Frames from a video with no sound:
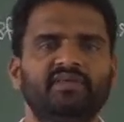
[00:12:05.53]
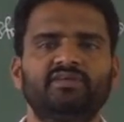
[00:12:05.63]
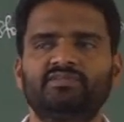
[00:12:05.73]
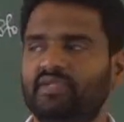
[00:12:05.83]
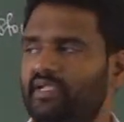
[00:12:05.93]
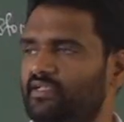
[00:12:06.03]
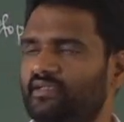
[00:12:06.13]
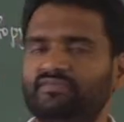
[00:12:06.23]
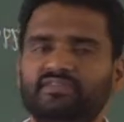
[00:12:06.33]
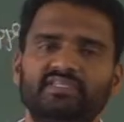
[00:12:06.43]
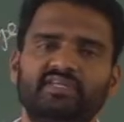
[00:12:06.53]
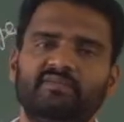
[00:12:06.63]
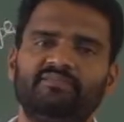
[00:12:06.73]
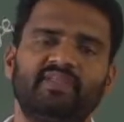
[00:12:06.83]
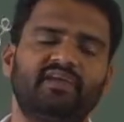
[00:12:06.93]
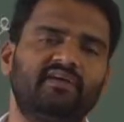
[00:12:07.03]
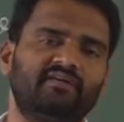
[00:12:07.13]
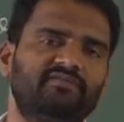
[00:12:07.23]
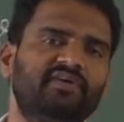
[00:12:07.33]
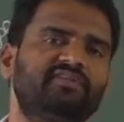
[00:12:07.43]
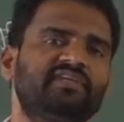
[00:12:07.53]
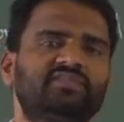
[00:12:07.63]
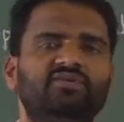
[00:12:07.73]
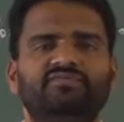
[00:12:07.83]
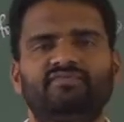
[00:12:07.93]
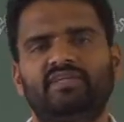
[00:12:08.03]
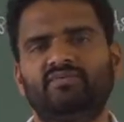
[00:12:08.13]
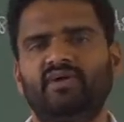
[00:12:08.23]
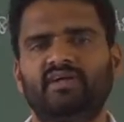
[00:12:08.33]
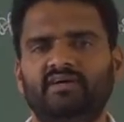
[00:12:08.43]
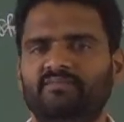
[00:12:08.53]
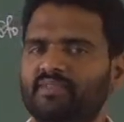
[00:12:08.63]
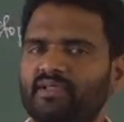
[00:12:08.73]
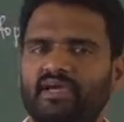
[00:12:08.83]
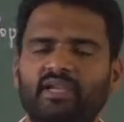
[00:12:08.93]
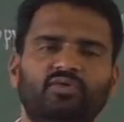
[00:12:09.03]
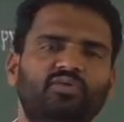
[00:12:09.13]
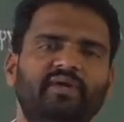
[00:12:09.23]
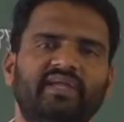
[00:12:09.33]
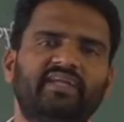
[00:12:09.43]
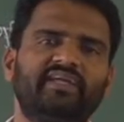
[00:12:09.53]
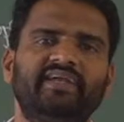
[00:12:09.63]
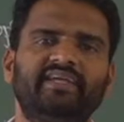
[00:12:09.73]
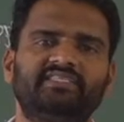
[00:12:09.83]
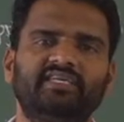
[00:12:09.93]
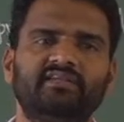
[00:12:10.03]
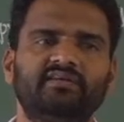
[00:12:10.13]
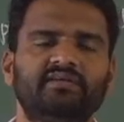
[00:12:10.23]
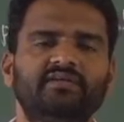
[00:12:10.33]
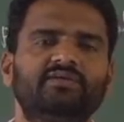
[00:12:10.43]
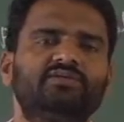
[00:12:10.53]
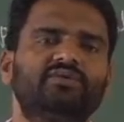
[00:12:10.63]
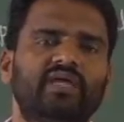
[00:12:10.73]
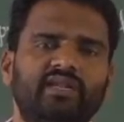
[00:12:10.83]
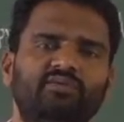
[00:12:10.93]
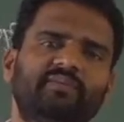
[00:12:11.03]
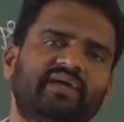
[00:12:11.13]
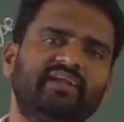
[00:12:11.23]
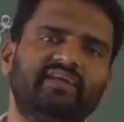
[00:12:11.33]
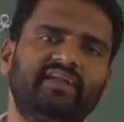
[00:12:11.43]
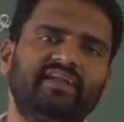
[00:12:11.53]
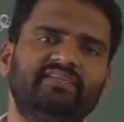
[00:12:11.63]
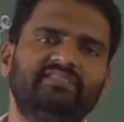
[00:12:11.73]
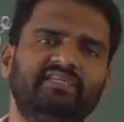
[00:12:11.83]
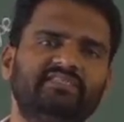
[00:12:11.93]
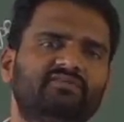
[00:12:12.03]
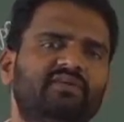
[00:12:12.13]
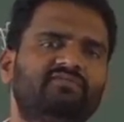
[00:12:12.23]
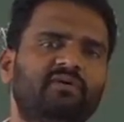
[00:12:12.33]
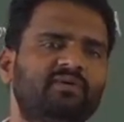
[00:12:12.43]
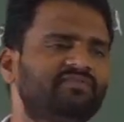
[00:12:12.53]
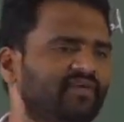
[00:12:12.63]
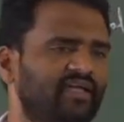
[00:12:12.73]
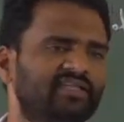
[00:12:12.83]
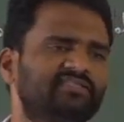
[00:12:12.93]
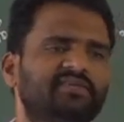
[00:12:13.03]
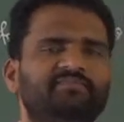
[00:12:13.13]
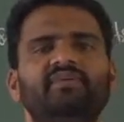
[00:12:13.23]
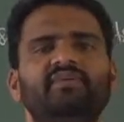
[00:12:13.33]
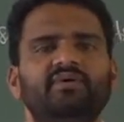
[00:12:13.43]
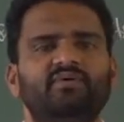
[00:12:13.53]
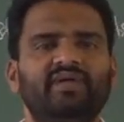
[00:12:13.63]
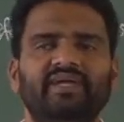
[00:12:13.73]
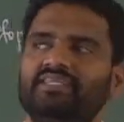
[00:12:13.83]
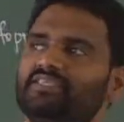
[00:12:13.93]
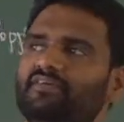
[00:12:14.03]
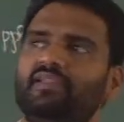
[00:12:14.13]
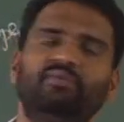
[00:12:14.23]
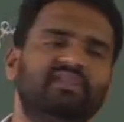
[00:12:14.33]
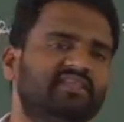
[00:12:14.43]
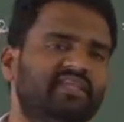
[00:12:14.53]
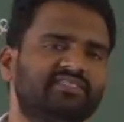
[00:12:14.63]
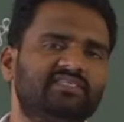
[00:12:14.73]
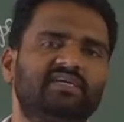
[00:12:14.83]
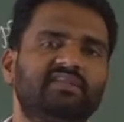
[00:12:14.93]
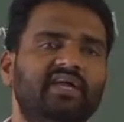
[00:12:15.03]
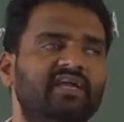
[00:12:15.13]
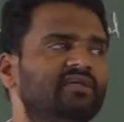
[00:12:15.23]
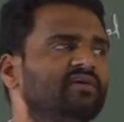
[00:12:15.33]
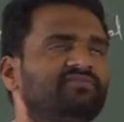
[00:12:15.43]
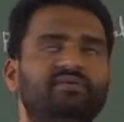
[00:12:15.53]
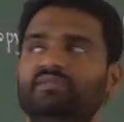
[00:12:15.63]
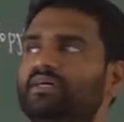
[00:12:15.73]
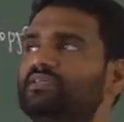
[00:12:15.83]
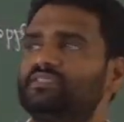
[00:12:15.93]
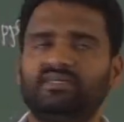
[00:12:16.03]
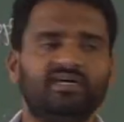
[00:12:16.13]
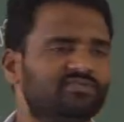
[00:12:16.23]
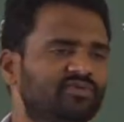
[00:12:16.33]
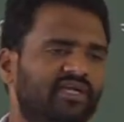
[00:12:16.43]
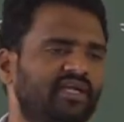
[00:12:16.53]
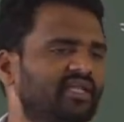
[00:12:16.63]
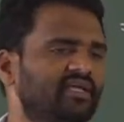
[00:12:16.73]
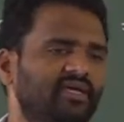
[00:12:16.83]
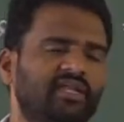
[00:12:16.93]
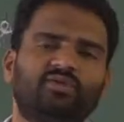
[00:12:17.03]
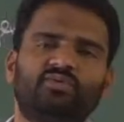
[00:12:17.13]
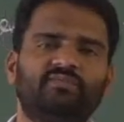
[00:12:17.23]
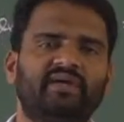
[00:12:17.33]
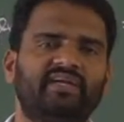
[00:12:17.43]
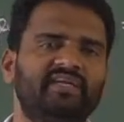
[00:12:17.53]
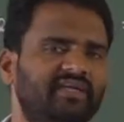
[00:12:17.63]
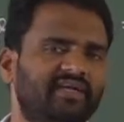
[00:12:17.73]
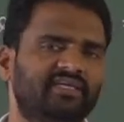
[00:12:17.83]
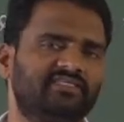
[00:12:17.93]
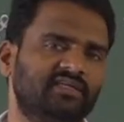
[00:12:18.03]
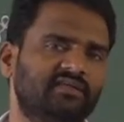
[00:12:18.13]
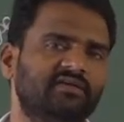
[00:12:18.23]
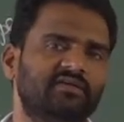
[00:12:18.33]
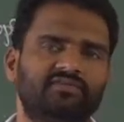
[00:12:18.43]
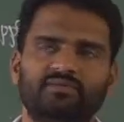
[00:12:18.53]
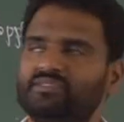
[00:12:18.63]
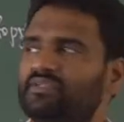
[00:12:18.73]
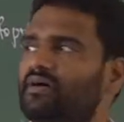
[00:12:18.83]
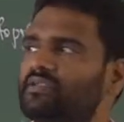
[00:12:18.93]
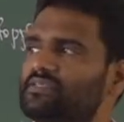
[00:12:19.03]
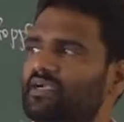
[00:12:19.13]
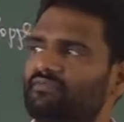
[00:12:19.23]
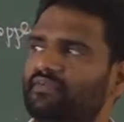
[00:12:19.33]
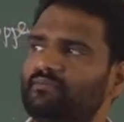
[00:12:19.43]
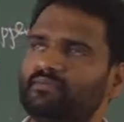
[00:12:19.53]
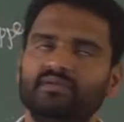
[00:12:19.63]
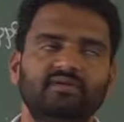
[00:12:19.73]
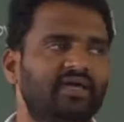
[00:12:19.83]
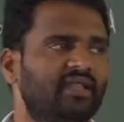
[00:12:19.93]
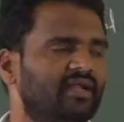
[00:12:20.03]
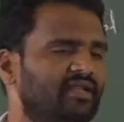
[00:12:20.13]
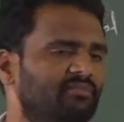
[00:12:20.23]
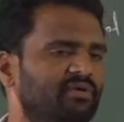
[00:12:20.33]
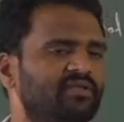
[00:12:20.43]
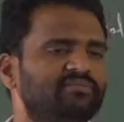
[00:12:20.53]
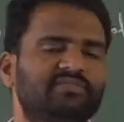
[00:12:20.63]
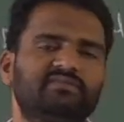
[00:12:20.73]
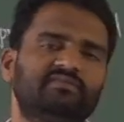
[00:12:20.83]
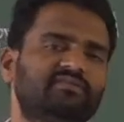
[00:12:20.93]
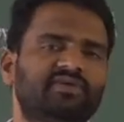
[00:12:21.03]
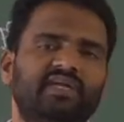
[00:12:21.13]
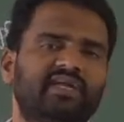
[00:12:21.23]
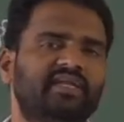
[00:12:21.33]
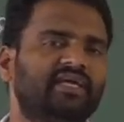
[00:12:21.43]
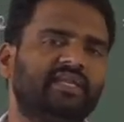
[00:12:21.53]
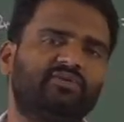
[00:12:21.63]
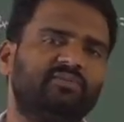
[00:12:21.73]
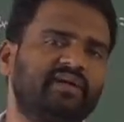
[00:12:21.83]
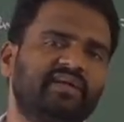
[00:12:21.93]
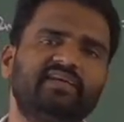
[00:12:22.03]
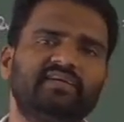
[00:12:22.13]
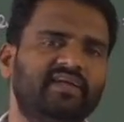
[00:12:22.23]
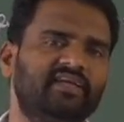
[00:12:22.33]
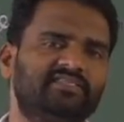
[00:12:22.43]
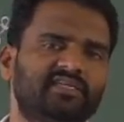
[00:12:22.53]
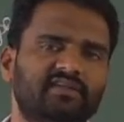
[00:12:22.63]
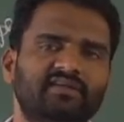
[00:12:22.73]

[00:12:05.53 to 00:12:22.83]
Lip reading: So right, if you see the wave nature of that what electromagnetic radiation, so electromagnetic radiation is a one form of energy. Okay, it is available in the nature and from the stars we are getting electromagnetic radiation. From stars and from electric bulbs we are getting electromagnetic radiation.